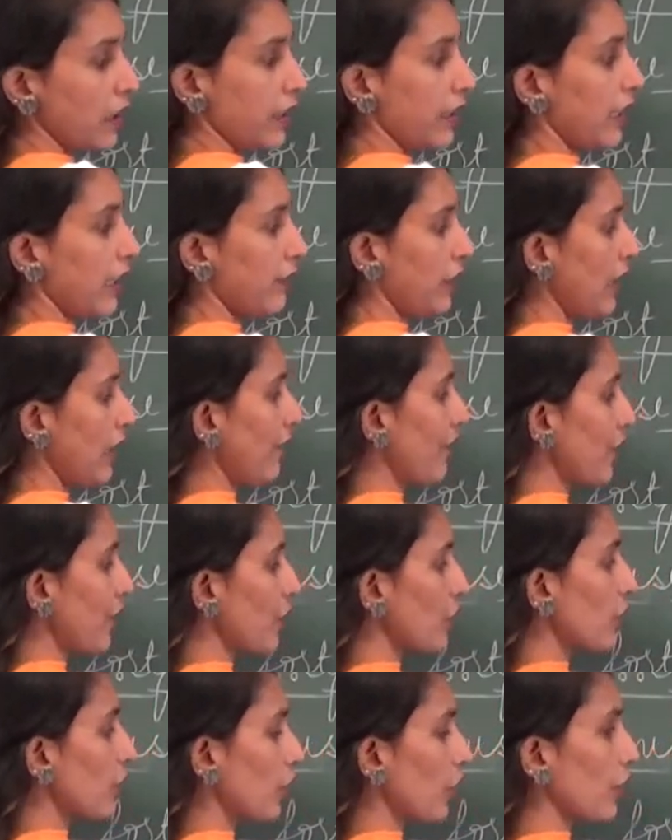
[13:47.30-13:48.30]
Now if
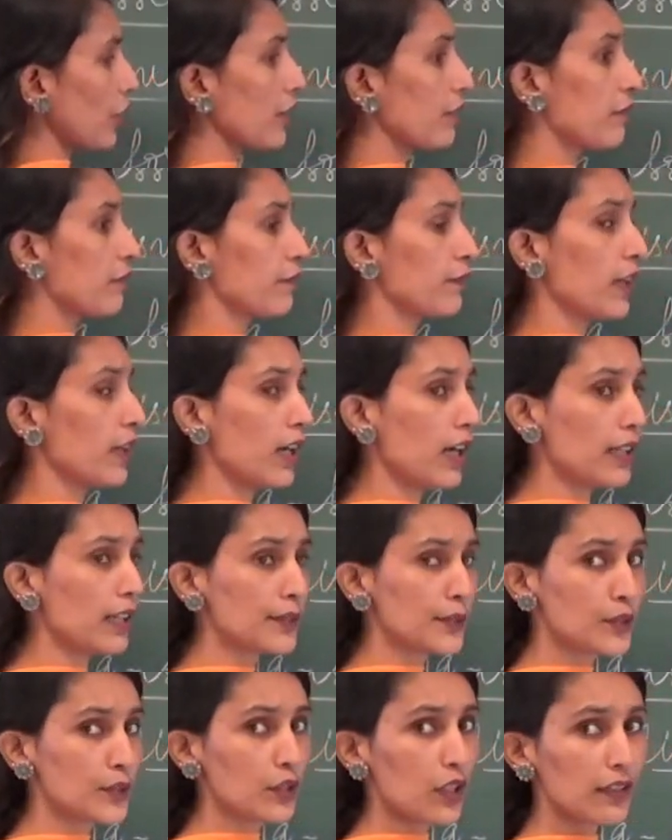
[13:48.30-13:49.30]
you go to the
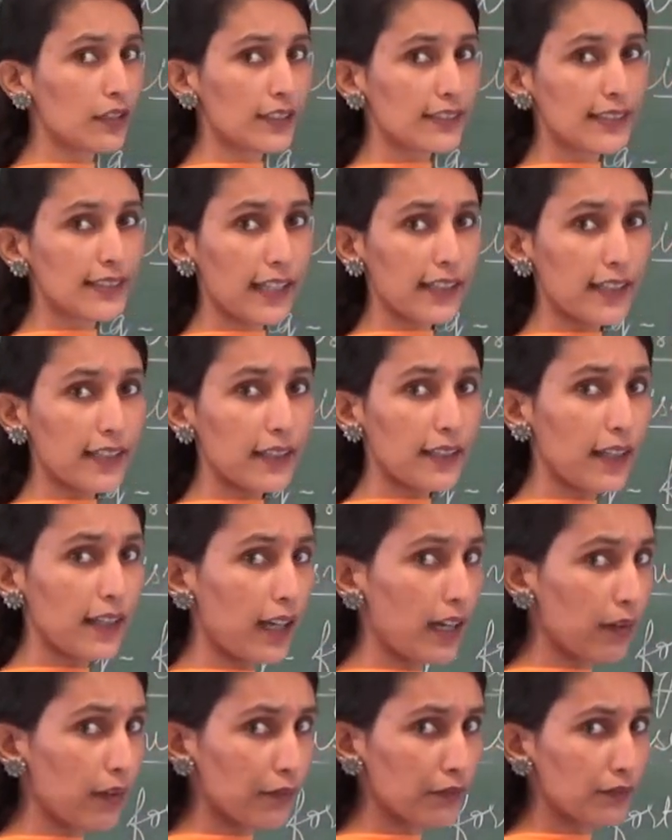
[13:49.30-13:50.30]
first
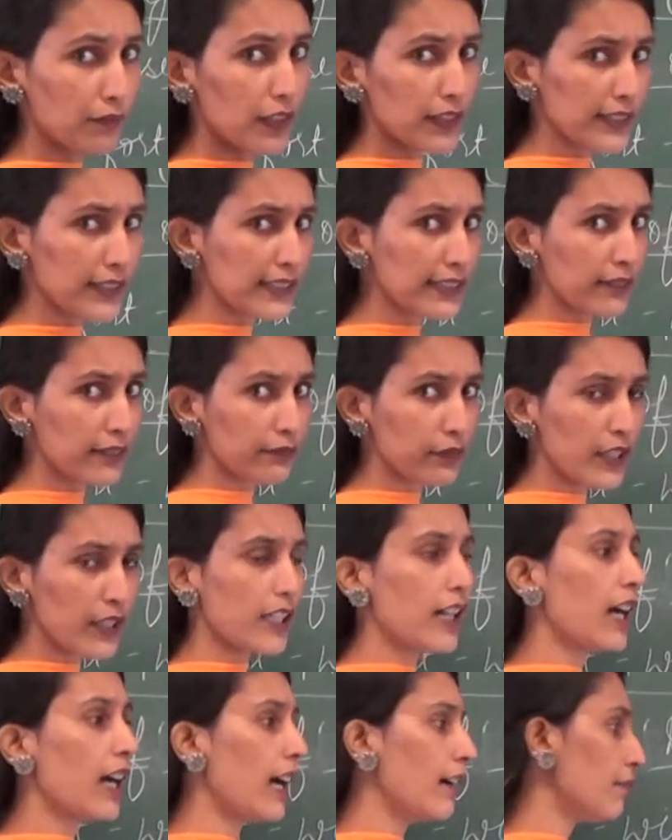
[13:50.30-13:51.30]
1.5
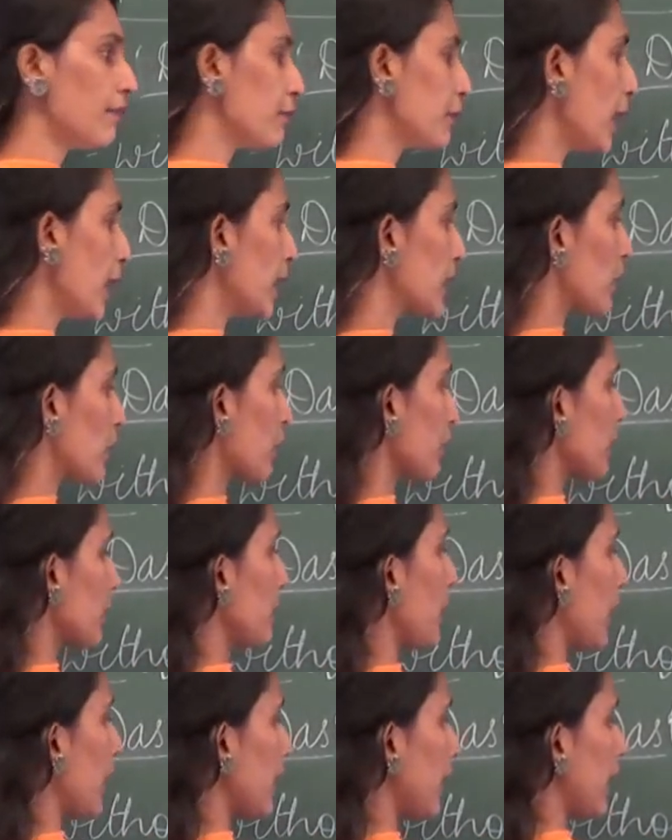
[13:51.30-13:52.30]
part of
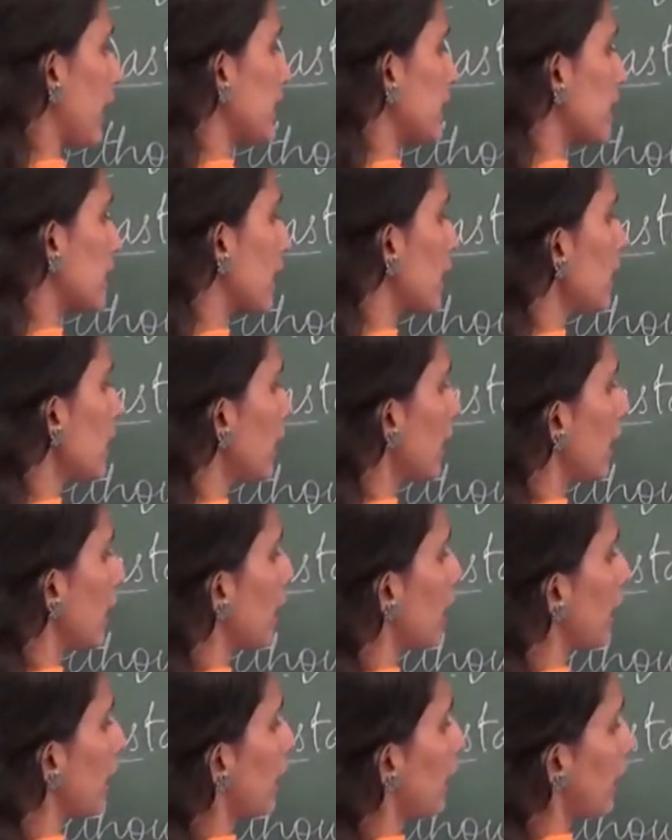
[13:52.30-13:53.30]
my lesson,
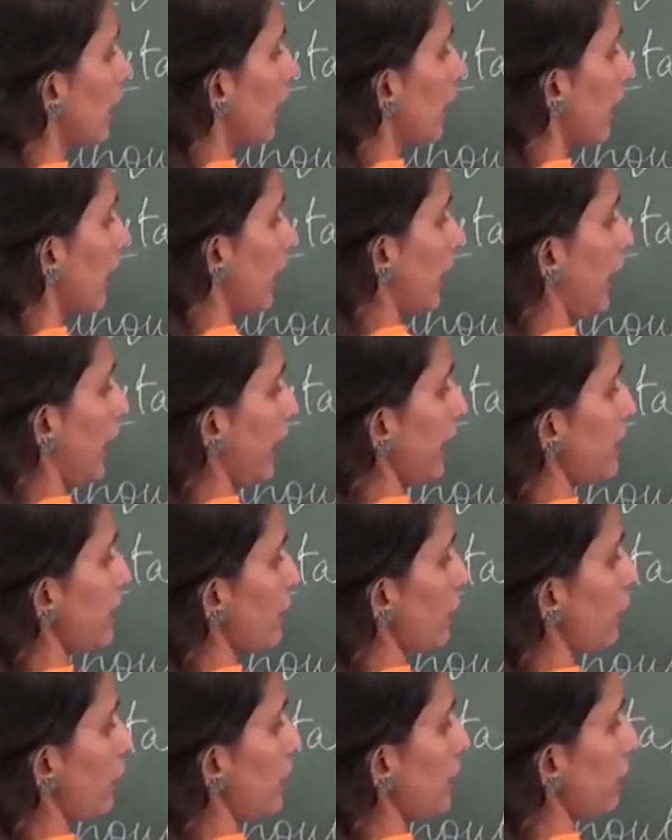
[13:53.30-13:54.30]
I
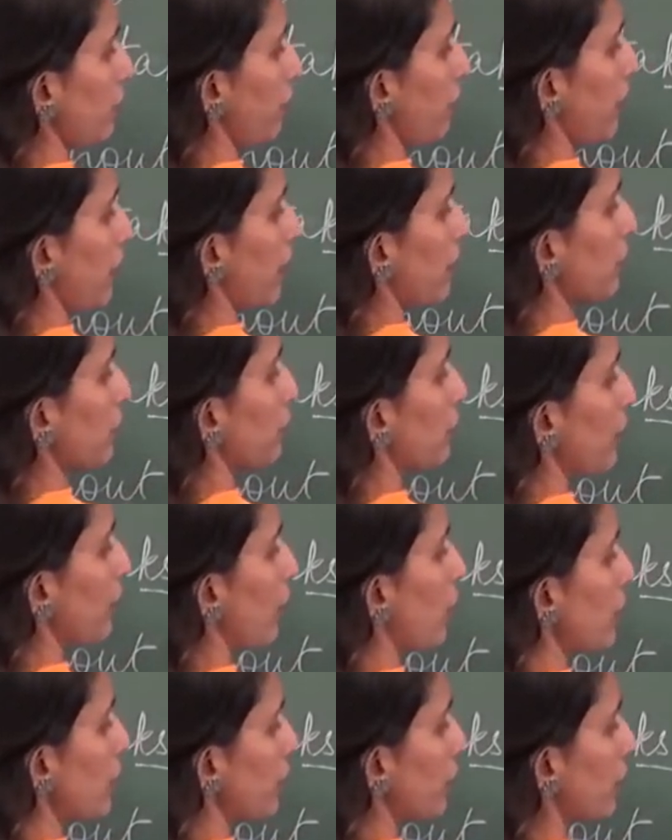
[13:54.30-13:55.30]
had told you about
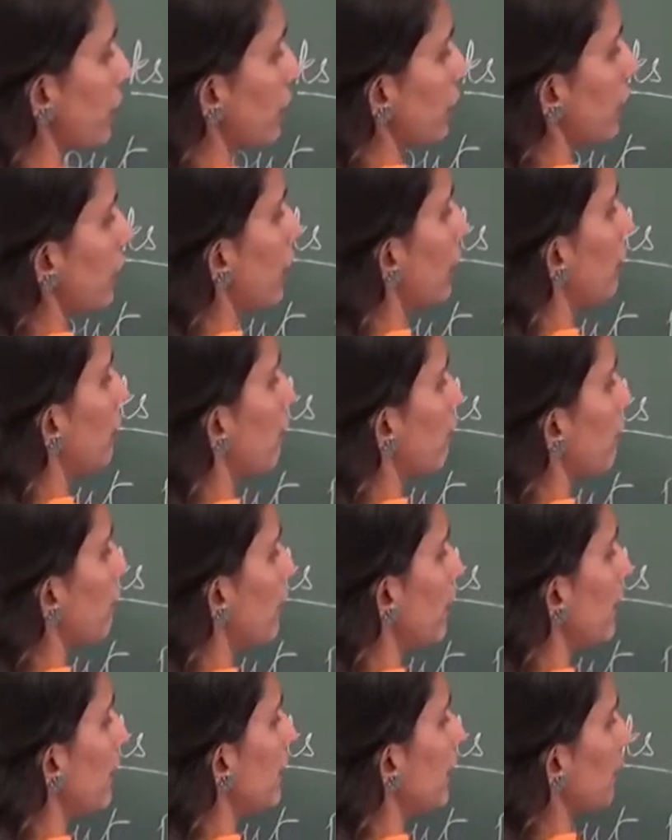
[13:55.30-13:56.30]
Fort
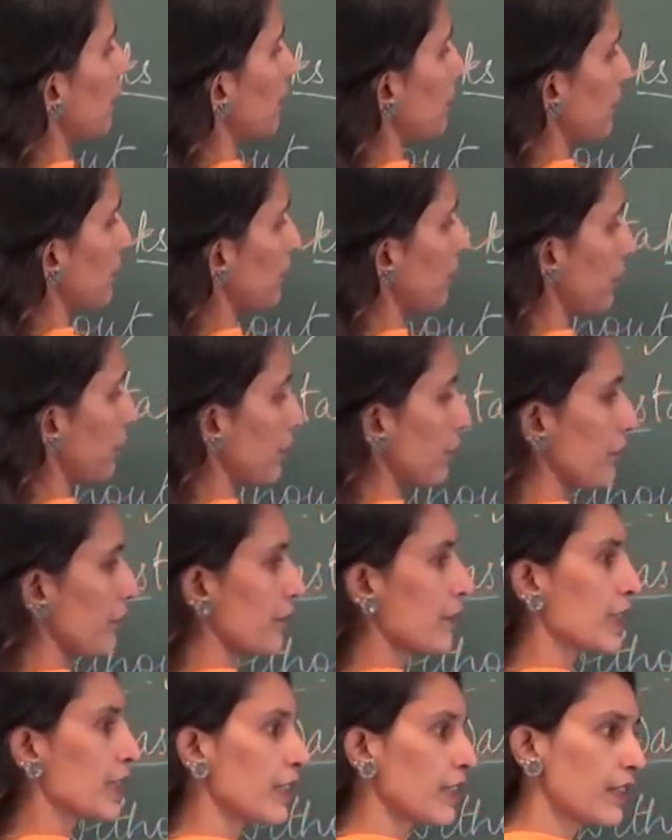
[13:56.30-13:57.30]
William.
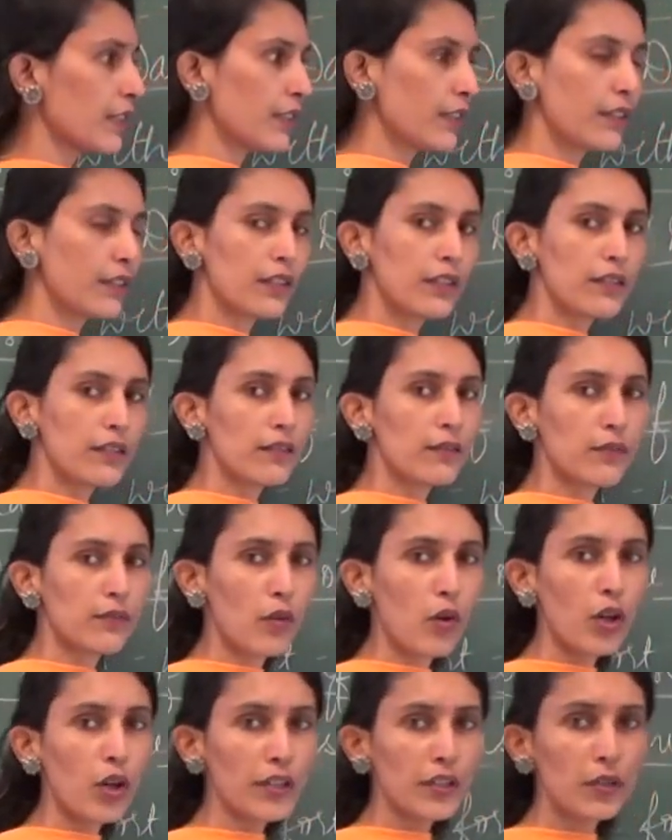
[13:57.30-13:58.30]

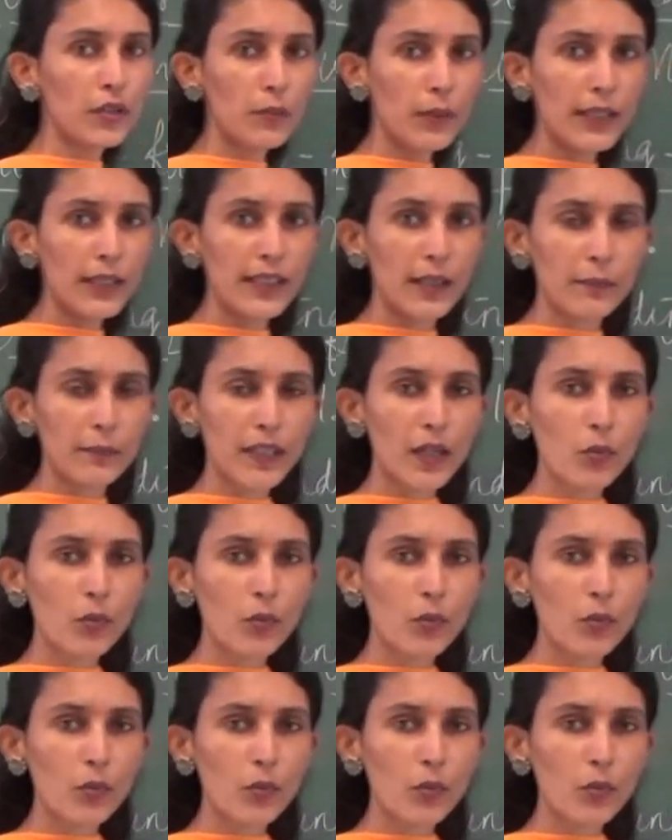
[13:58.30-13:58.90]
Fort William.